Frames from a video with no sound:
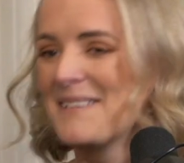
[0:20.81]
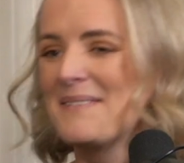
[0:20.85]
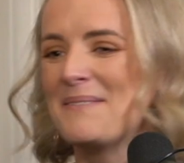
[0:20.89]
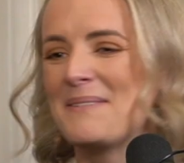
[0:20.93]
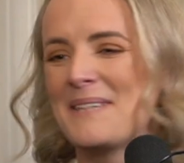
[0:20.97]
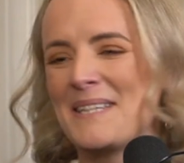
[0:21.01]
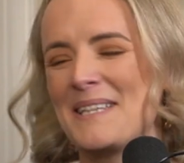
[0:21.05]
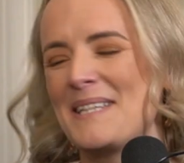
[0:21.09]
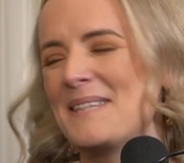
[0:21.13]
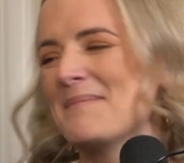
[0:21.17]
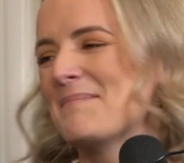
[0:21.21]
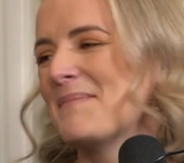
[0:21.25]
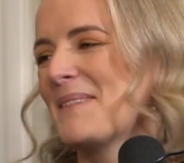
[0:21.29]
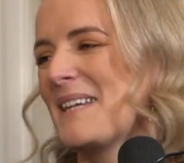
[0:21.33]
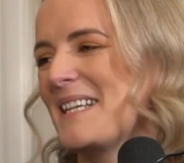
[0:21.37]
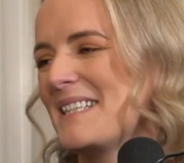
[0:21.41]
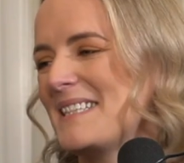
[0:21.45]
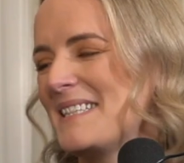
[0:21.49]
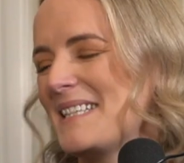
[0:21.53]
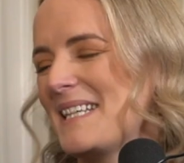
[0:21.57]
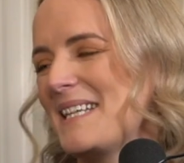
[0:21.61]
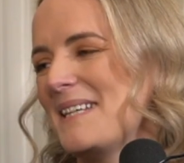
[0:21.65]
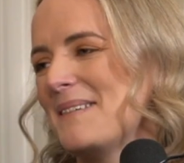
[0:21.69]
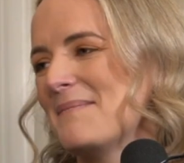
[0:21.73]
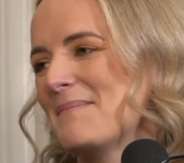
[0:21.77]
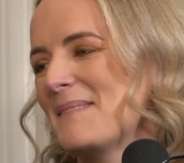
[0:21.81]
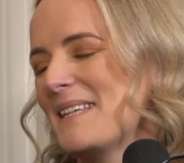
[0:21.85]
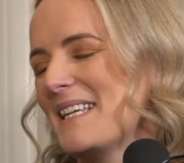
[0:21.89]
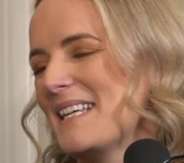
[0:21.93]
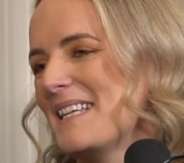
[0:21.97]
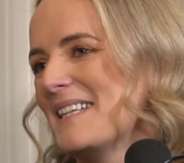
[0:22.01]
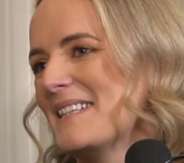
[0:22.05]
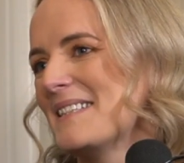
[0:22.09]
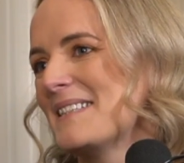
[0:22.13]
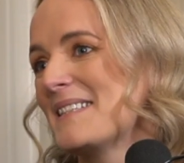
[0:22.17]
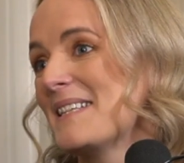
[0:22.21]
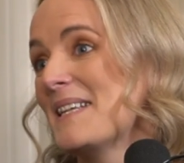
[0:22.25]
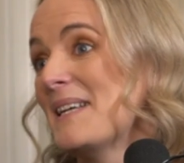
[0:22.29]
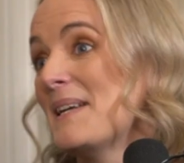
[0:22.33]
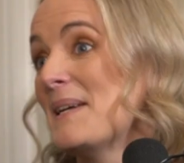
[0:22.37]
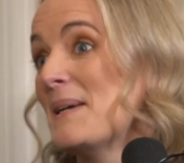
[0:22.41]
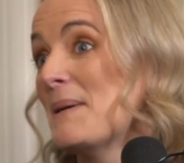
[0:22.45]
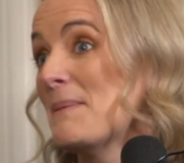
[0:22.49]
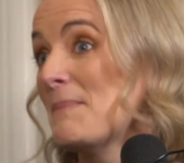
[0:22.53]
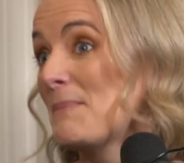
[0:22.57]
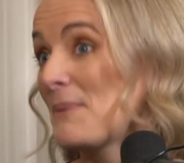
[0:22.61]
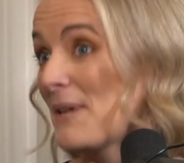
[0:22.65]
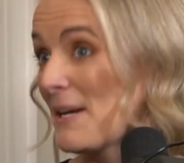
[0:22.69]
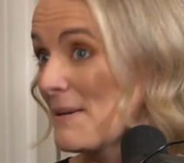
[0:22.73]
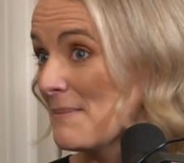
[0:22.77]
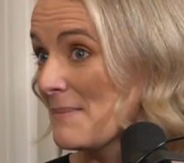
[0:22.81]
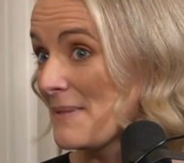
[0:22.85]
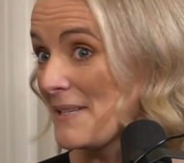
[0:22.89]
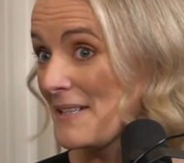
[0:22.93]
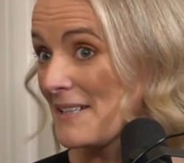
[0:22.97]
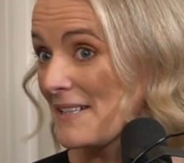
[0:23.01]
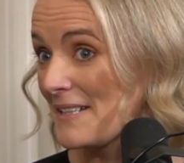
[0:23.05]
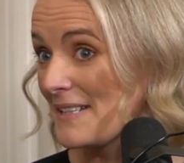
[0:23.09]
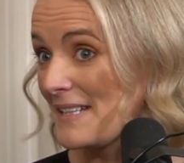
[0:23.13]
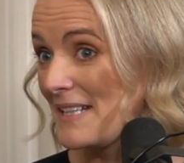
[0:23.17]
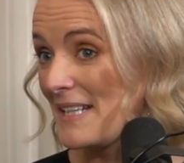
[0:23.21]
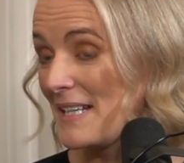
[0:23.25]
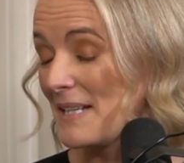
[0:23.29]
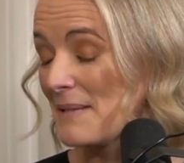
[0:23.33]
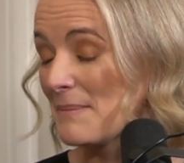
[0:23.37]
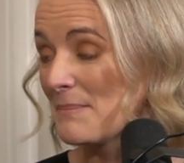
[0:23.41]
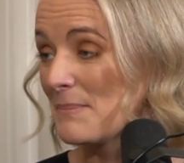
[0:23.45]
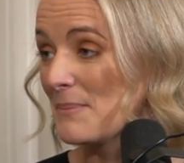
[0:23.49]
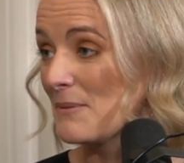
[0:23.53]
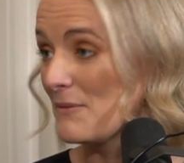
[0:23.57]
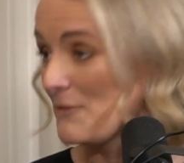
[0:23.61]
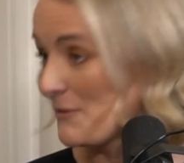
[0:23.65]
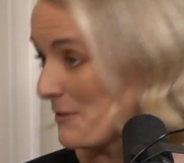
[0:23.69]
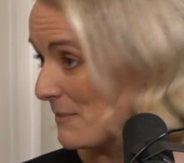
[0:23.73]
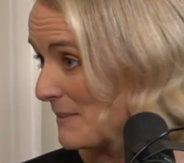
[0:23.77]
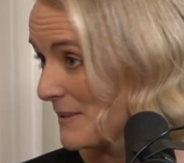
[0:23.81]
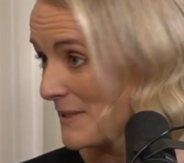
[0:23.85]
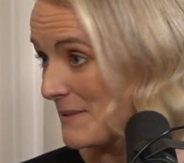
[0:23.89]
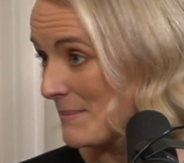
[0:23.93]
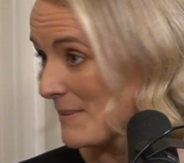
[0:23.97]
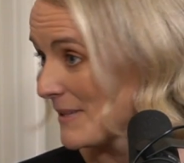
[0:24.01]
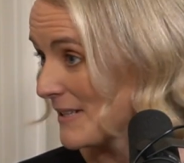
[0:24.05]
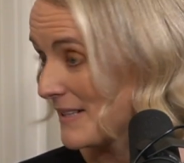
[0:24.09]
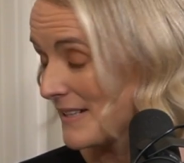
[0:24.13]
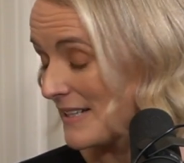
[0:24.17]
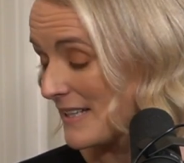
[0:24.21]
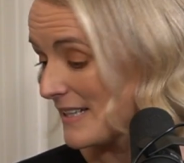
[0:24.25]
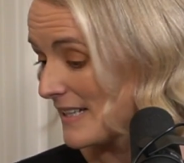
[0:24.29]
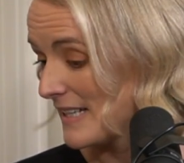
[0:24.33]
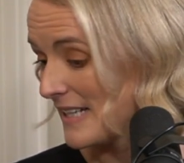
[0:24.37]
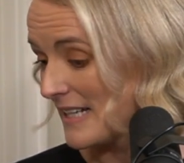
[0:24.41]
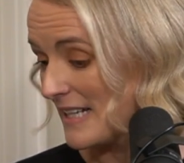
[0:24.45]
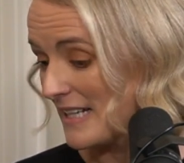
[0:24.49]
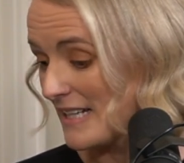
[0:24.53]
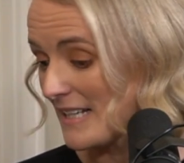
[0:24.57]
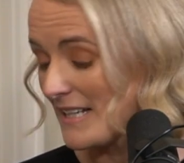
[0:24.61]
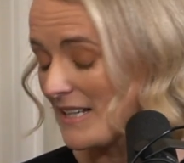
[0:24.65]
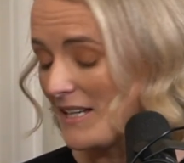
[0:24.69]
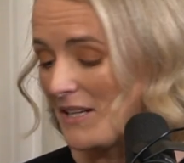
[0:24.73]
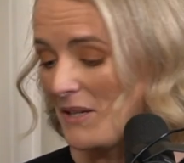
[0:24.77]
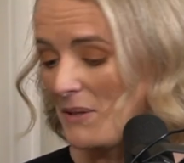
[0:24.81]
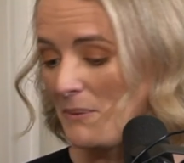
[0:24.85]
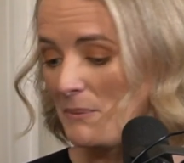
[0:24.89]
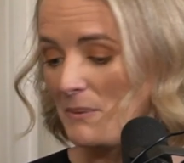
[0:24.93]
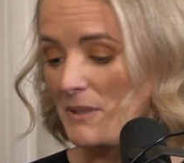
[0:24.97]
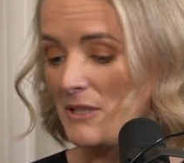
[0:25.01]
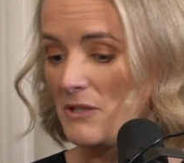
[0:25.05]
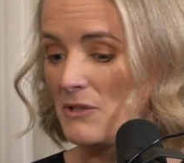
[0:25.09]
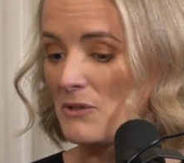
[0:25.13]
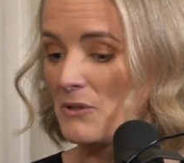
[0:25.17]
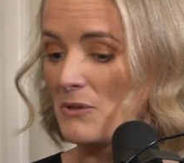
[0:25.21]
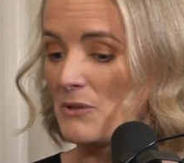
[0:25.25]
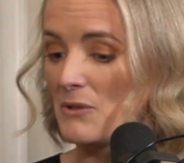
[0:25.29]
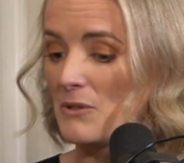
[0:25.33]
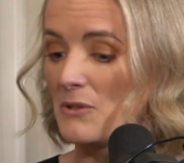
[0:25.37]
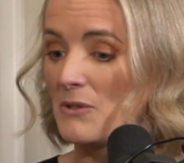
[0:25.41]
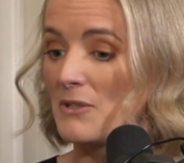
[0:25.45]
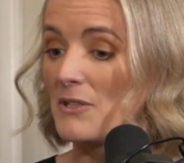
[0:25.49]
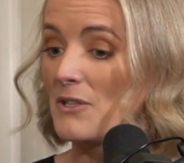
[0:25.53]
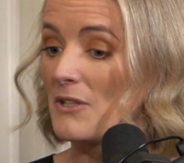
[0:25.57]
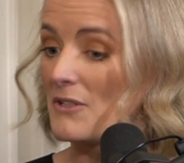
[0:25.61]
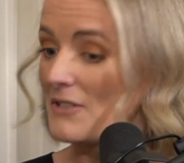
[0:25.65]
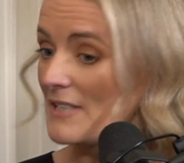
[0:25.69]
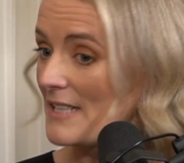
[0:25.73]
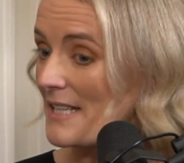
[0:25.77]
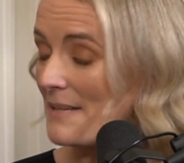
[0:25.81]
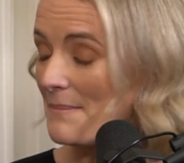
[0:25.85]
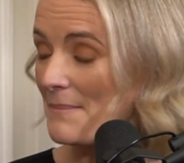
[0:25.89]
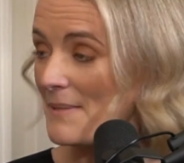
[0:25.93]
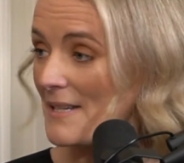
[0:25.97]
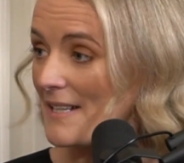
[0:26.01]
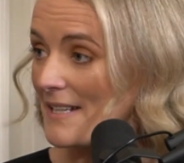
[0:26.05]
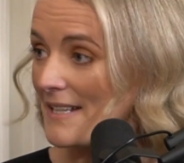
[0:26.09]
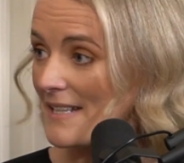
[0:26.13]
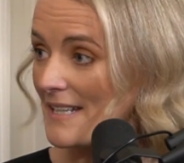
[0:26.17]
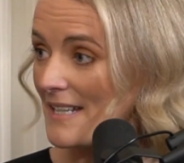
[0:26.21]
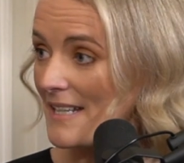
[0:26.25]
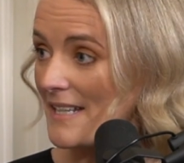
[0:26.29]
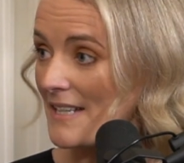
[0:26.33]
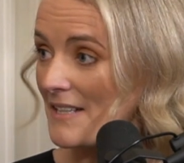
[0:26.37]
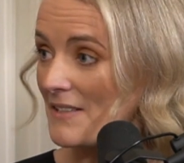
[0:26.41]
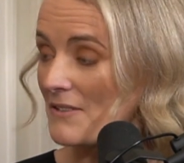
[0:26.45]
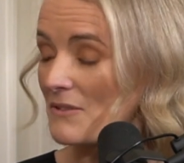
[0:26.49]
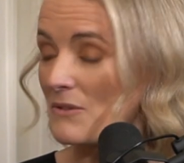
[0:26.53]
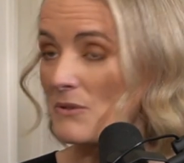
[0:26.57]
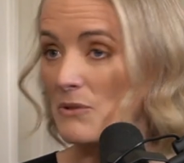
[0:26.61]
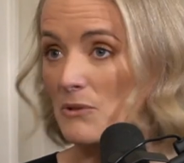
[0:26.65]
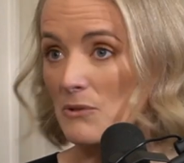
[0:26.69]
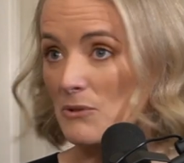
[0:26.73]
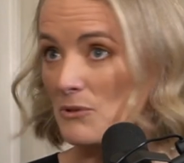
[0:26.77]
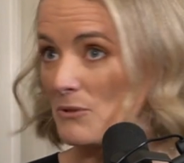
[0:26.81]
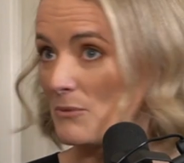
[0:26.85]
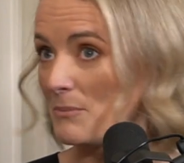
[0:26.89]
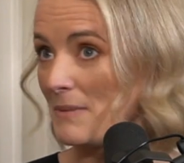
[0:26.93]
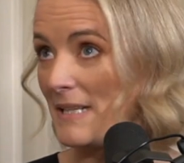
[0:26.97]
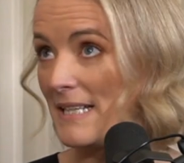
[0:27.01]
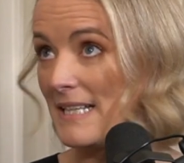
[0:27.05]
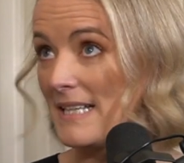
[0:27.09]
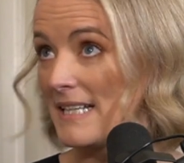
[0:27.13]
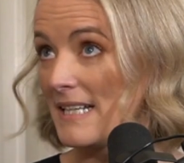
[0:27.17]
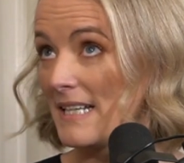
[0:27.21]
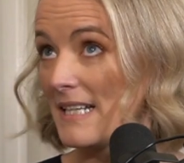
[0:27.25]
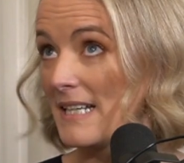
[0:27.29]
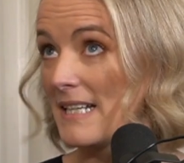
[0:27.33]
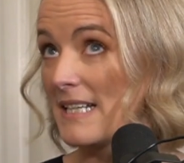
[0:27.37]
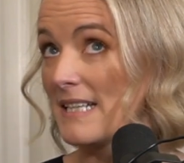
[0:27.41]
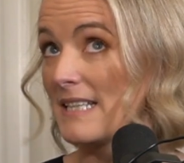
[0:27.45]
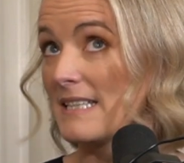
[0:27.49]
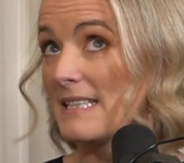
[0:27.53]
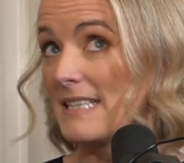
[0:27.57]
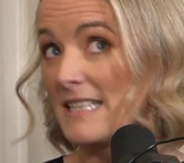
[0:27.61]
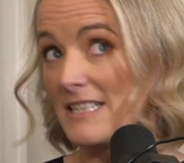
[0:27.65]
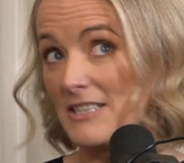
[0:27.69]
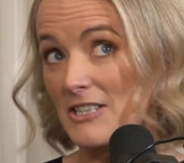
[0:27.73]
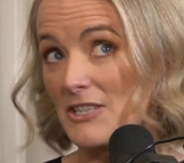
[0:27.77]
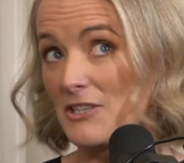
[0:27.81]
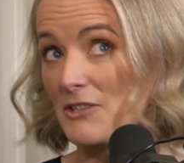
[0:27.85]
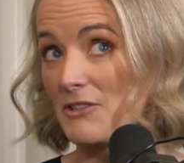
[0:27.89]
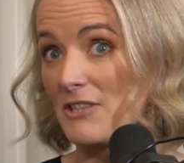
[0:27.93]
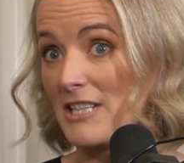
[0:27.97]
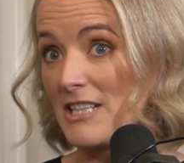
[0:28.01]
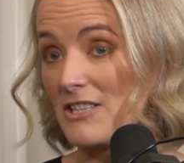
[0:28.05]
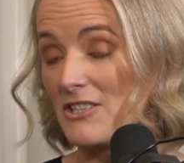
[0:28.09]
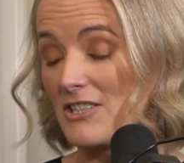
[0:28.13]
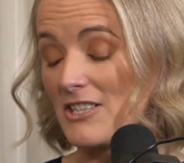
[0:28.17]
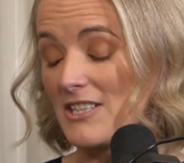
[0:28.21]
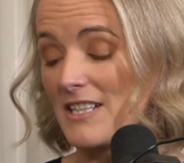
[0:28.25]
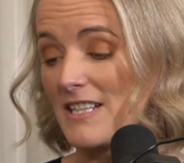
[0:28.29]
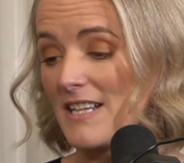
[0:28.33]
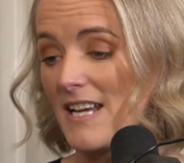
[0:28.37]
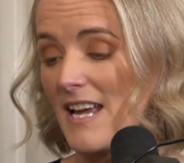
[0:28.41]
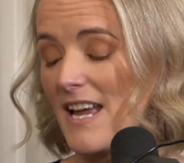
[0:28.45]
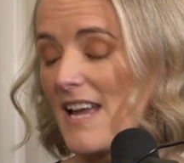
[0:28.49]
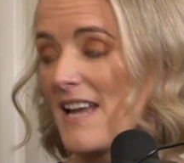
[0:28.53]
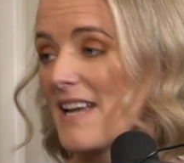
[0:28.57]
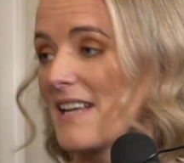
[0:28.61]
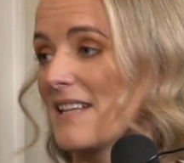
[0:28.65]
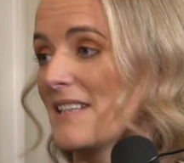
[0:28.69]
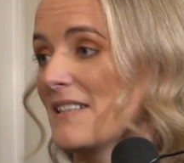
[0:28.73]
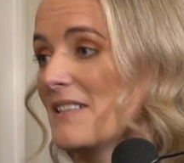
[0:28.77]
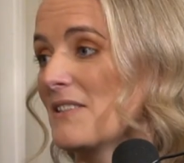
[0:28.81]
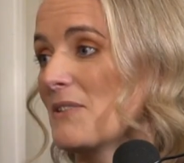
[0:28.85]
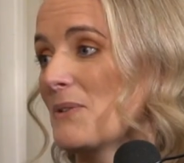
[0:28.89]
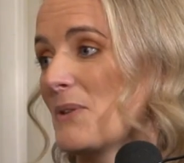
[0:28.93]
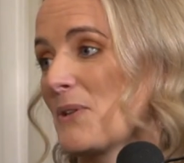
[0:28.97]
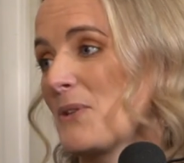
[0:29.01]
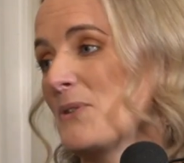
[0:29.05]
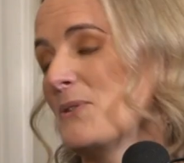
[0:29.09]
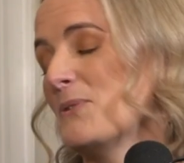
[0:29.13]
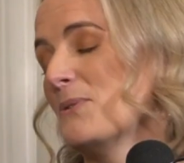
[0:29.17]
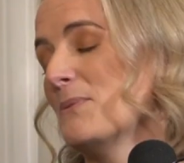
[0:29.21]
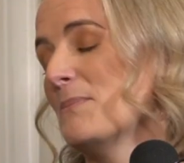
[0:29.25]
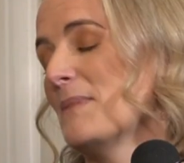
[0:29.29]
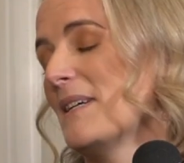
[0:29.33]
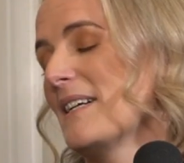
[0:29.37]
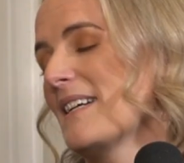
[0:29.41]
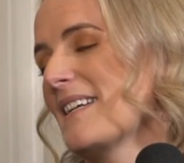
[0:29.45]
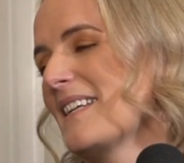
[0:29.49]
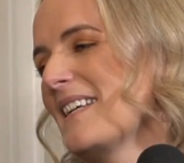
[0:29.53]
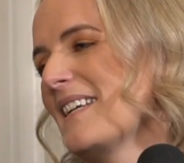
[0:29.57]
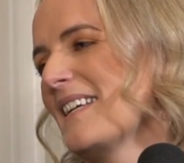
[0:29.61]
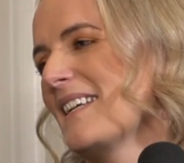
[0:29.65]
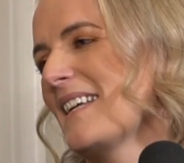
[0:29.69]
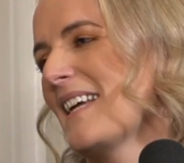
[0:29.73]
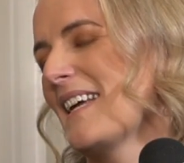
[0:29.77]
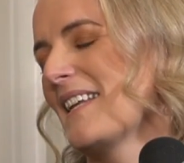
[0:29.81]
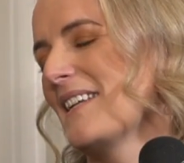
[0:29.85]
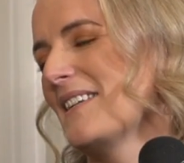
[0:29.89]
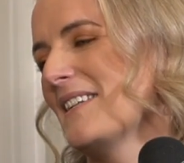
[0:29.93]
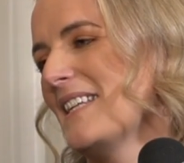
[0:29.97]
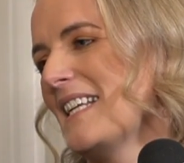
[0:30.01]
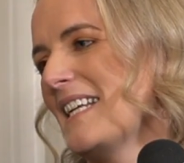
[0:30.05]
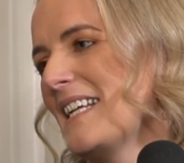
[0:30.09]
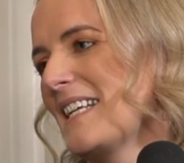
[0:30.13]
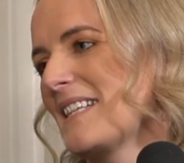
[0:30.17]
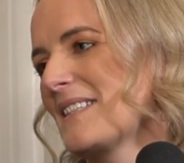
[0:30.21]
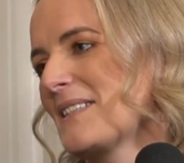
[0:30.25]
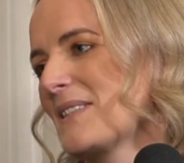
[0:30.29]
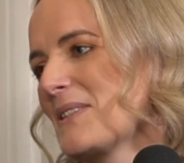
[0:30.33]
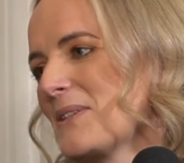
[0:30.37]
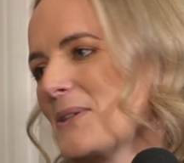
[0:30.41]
Within my team is brand marketing, performance marketing. We do content marketing, social media, lead generation, and local marketing analytics.